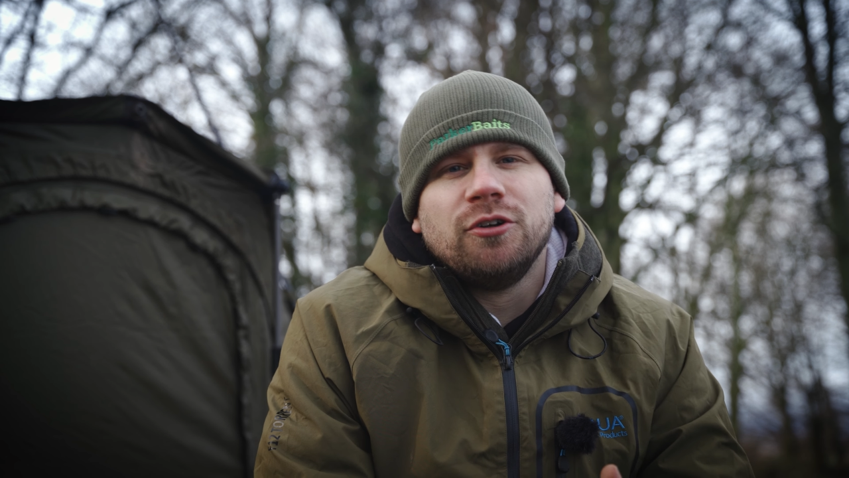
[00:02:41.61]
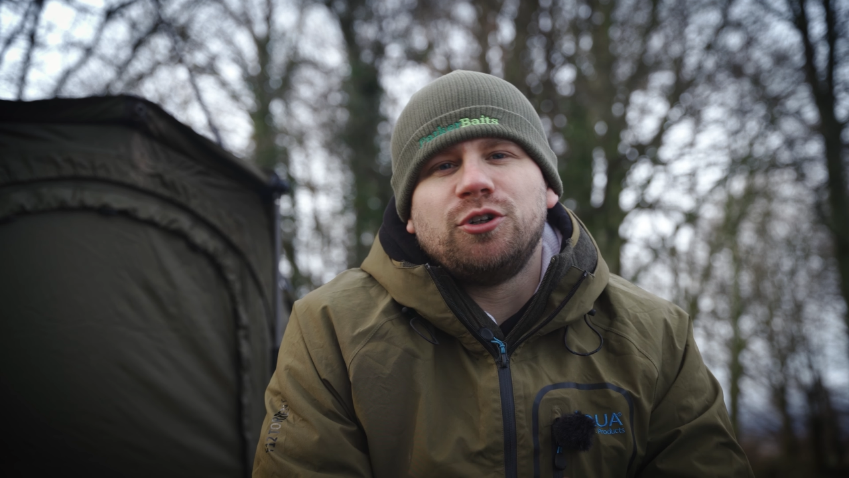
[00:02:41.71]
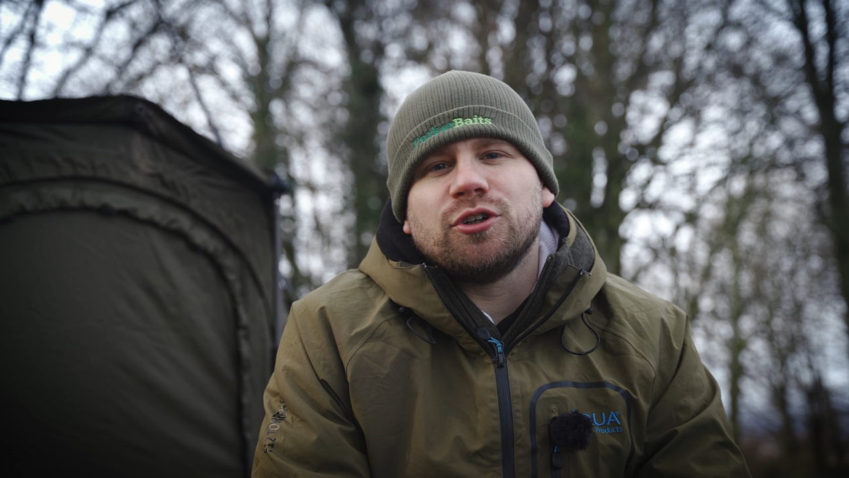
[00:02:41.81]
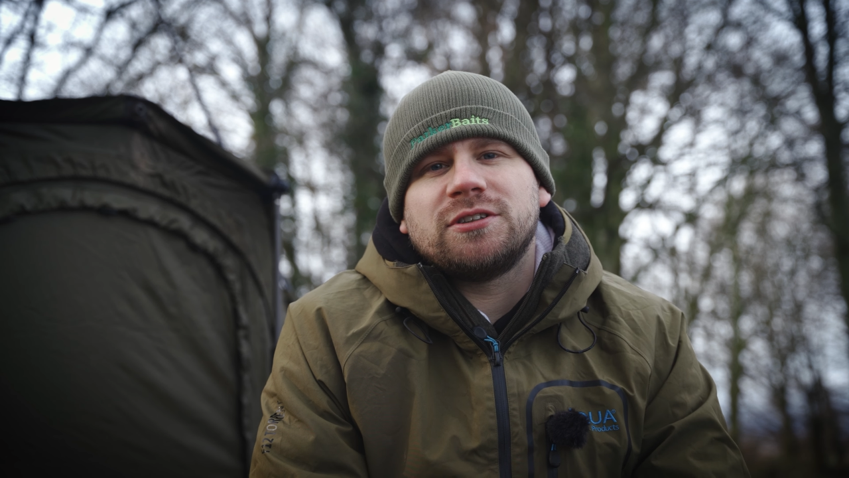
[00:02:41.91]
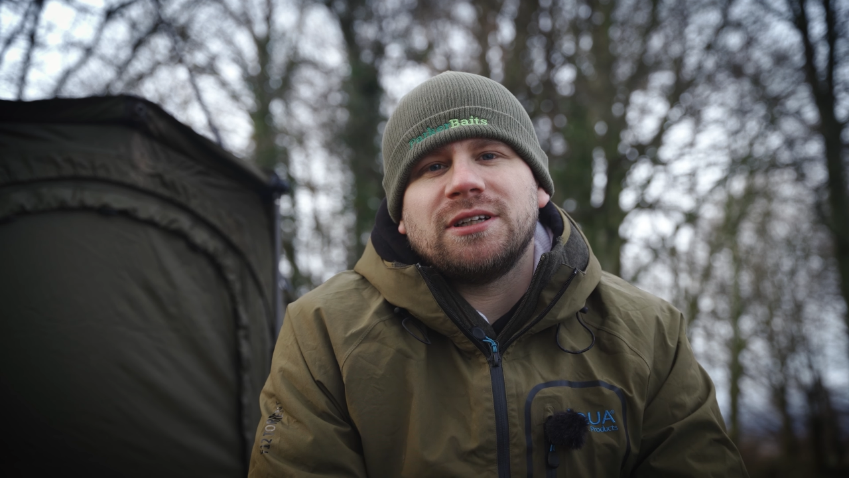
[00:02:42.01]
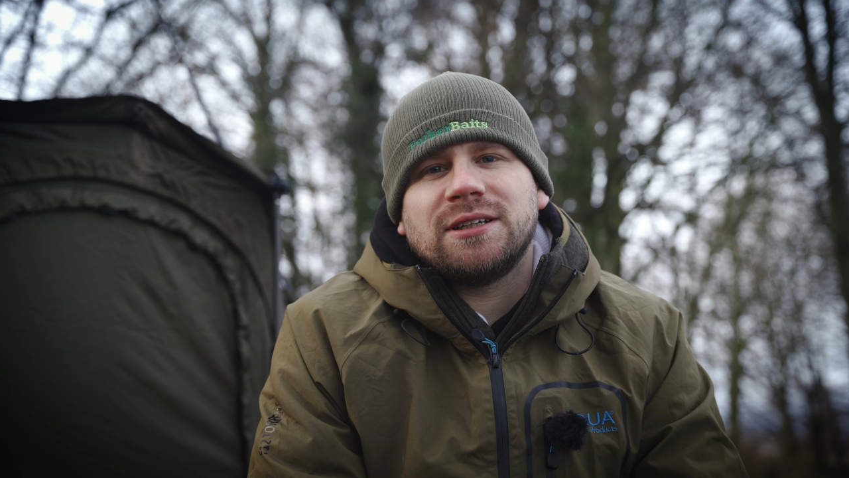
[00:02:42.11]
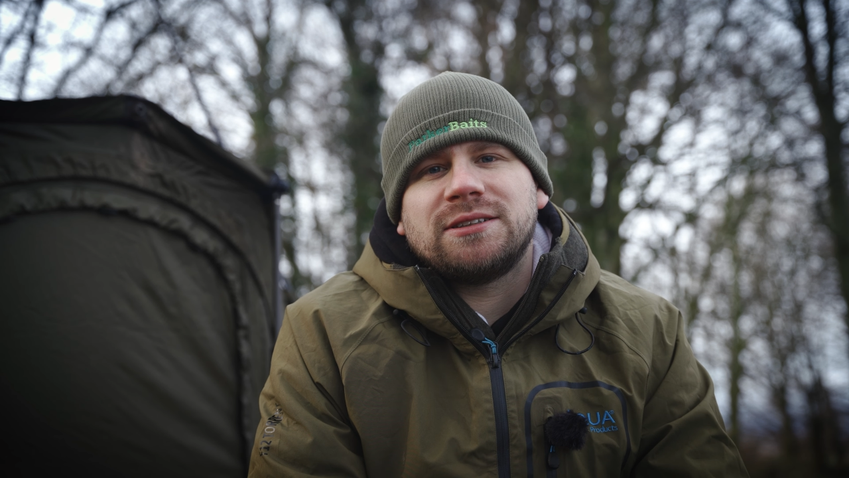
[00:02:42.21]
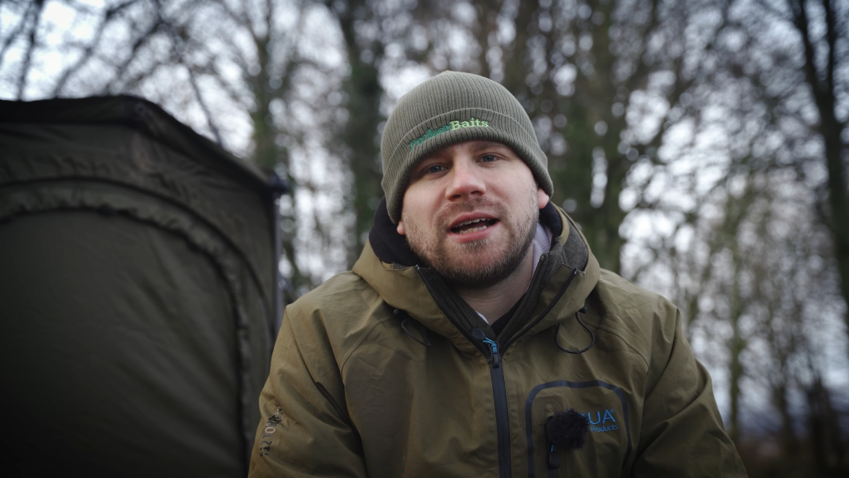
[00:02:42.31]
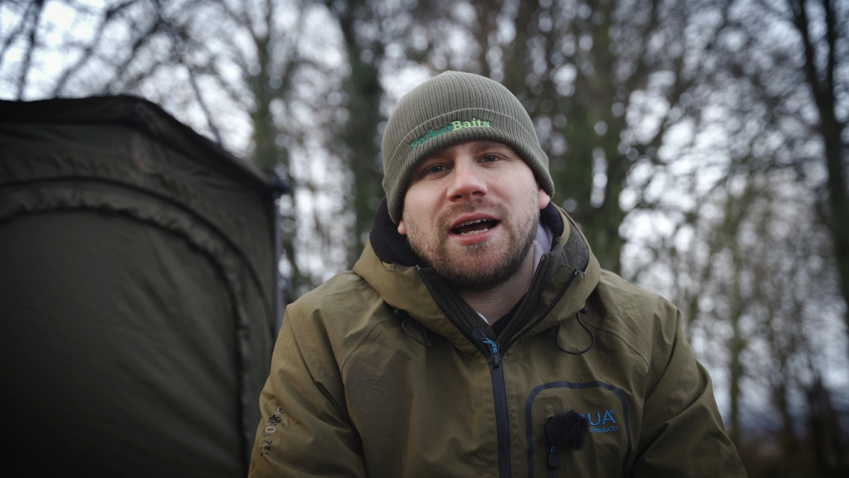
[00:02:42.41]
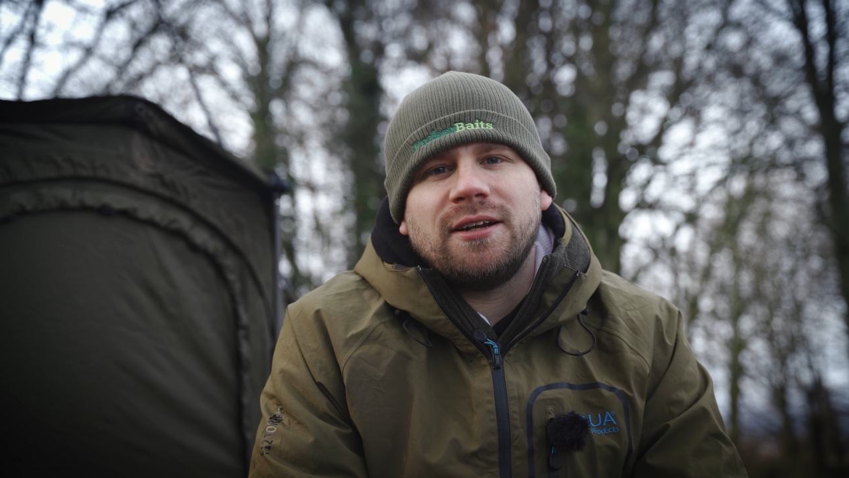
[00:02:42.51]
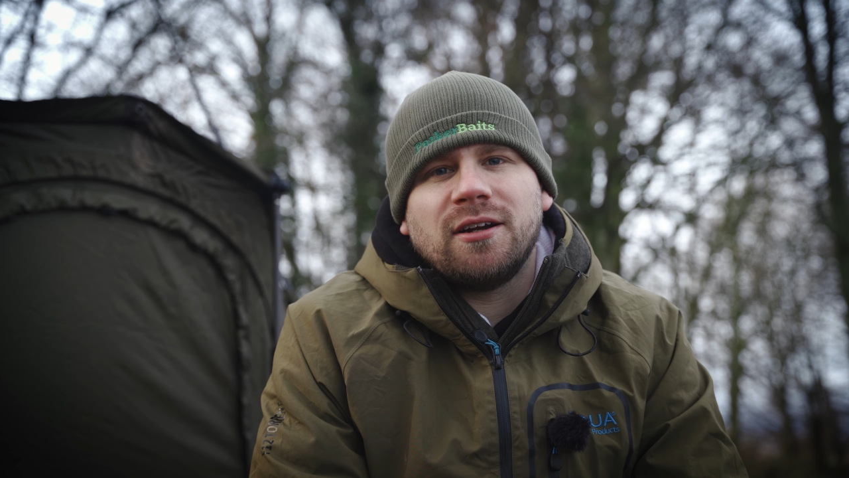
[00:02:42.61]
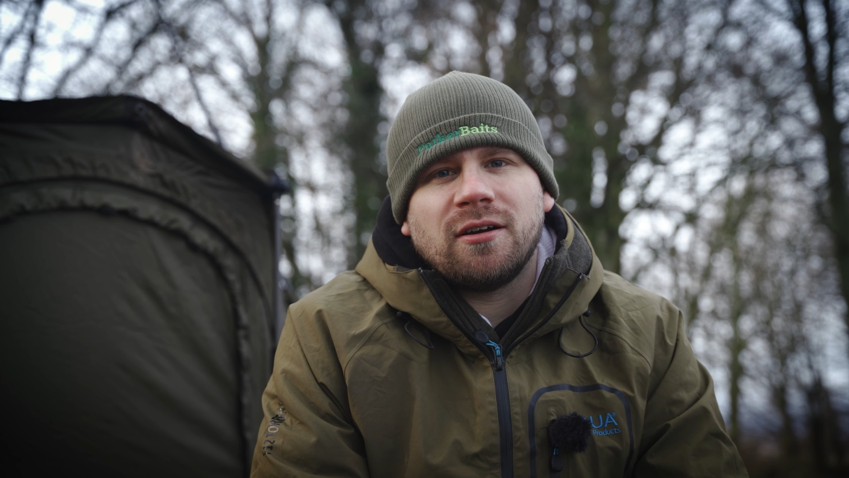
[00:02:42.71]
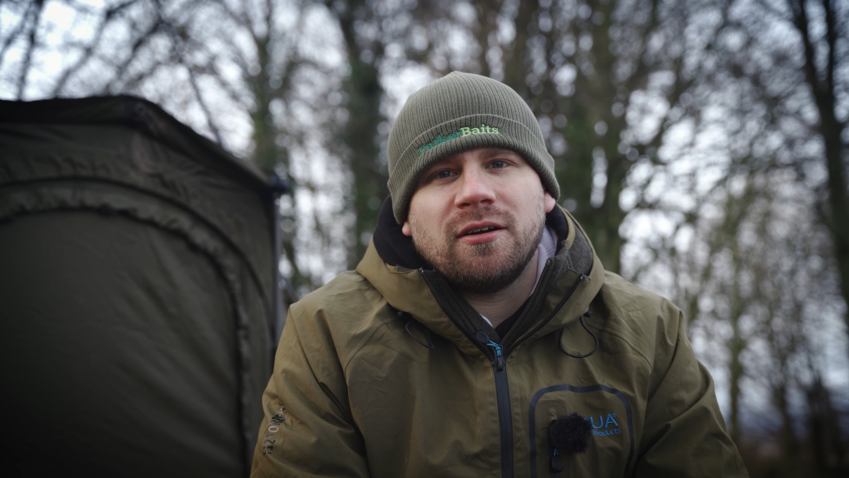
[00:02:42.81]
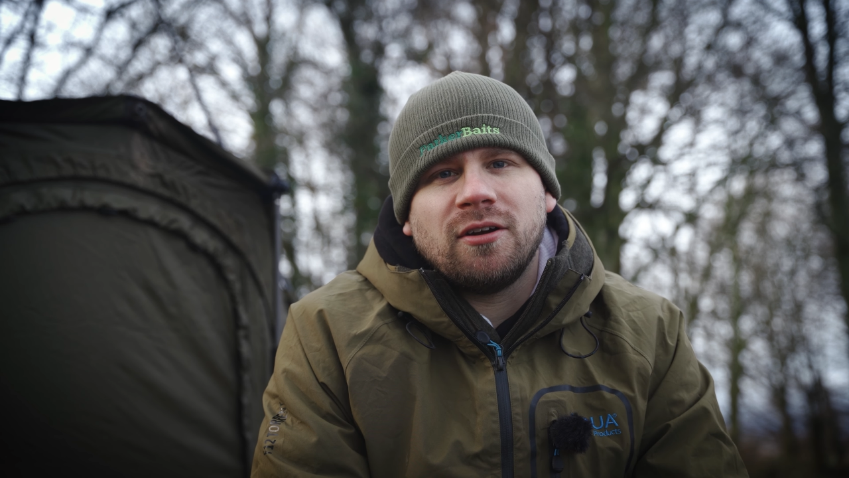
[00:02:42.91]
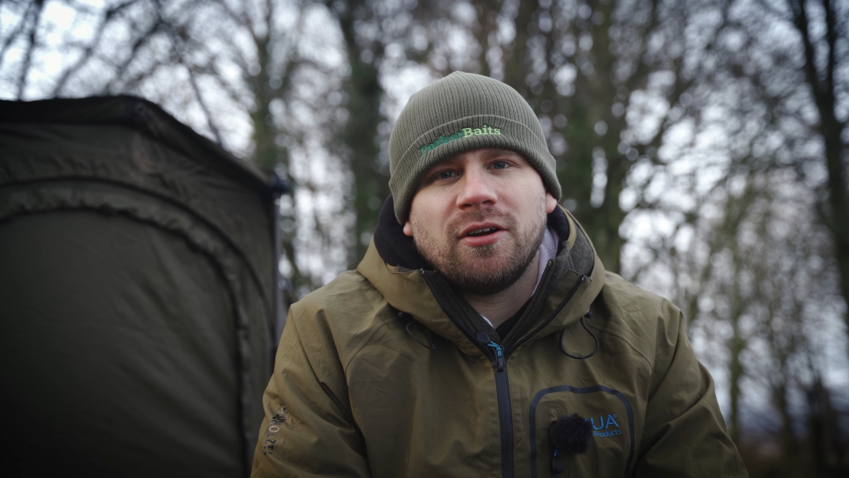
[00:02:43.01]
Just as I started
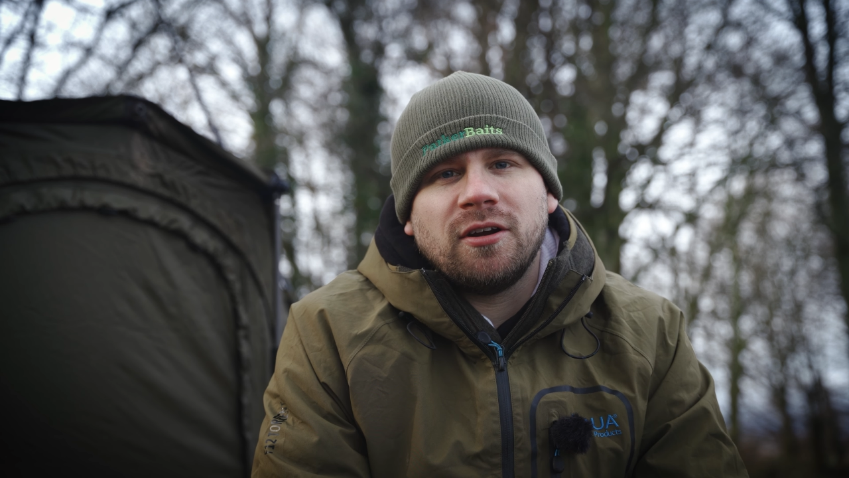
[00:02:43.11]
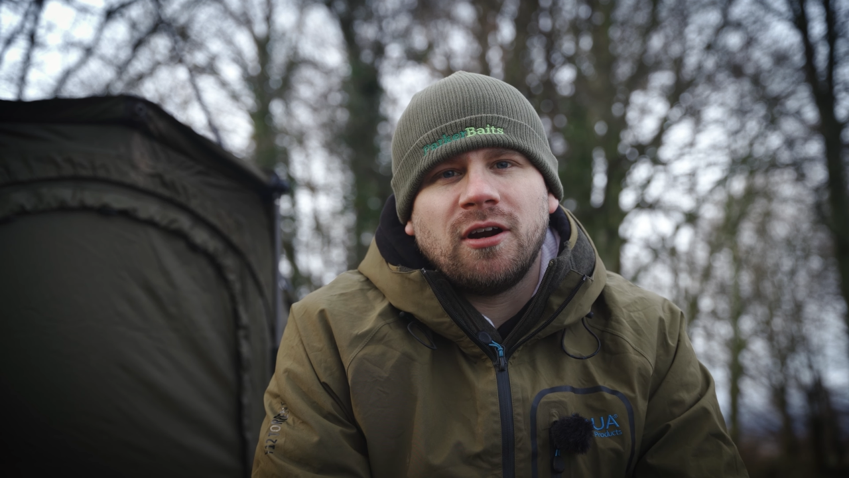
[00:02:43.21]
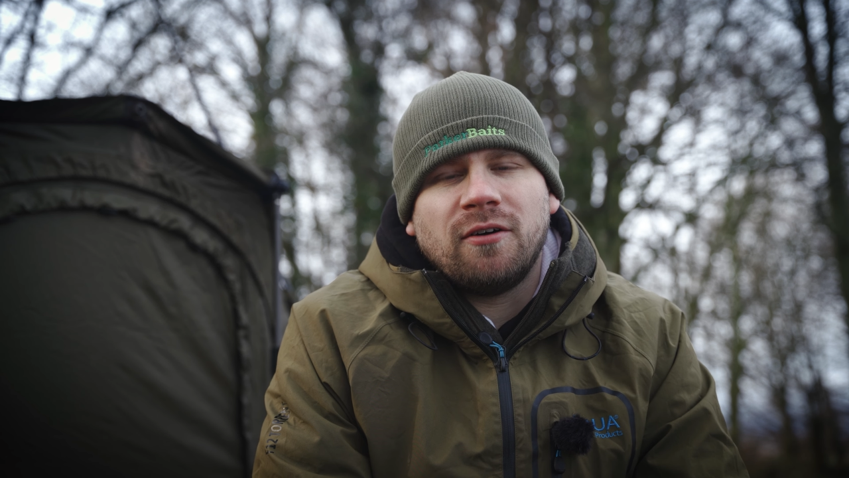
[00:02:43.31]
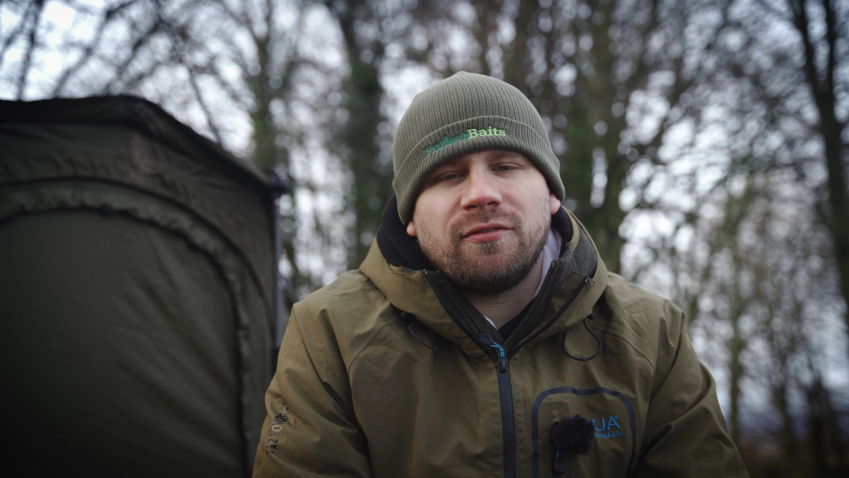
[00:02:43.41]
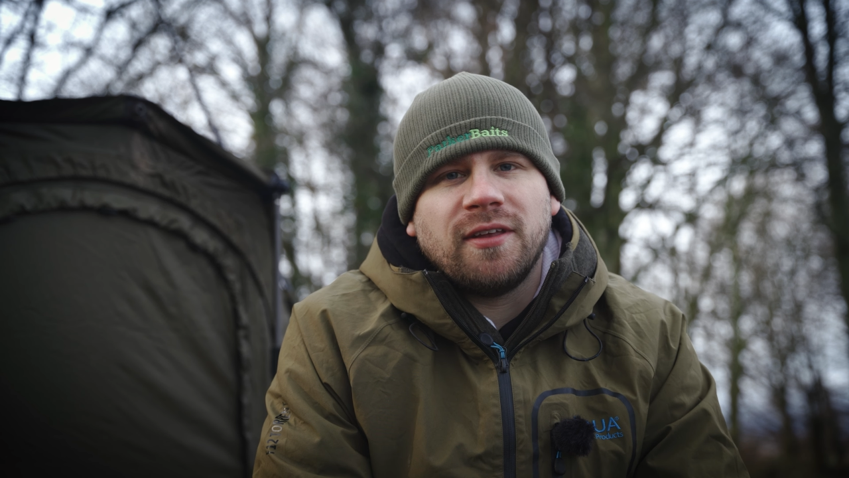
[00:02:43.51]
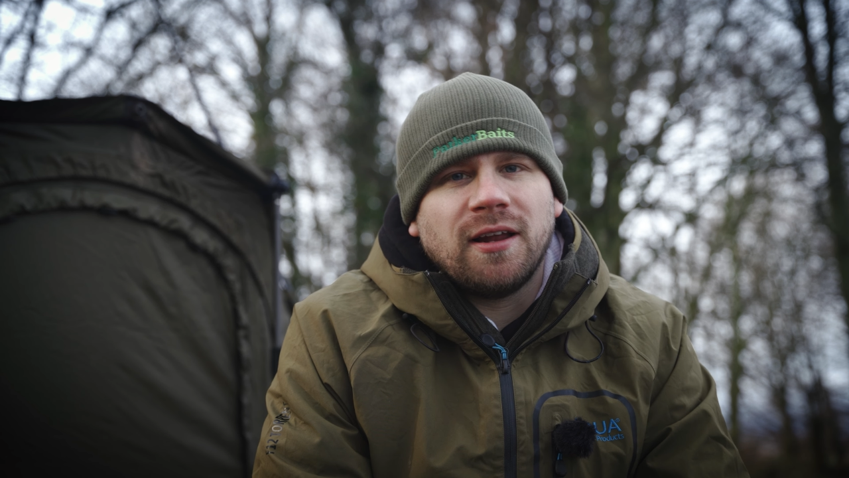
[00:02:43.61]
nodding off,